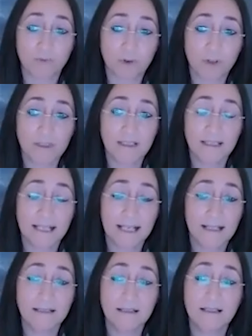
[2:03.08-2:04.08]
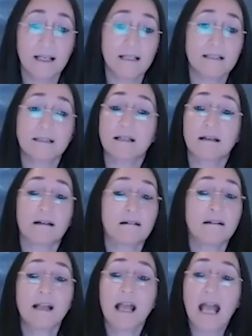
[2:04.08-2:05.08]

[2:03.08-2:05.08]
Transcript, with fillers: product candidates that are